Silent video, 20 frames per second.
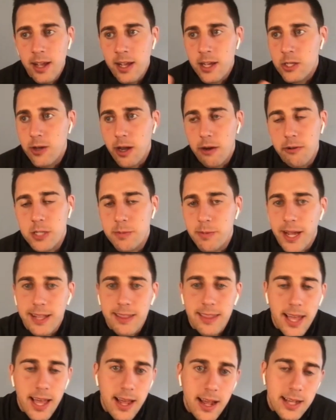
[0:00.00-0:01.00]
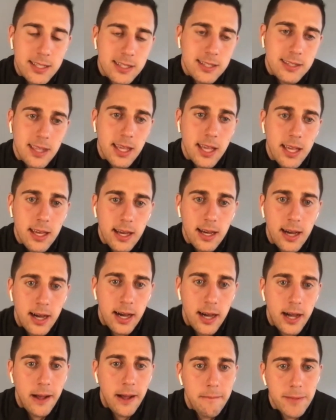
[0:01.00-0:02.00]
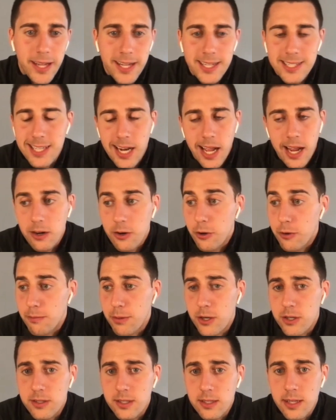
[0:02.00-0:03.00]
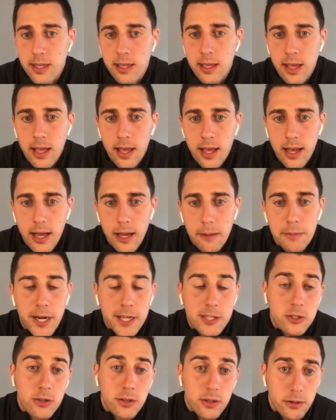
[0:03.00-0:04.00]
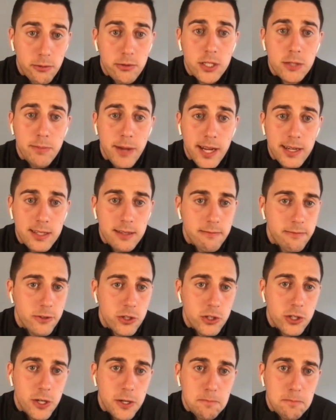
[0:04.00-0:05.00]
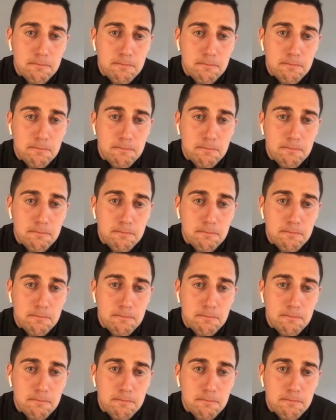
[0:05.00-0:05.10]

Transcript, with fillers: So I respect that. I just think, uh, like I said, I don't know him personally, uh, but I certainly respect him for sure.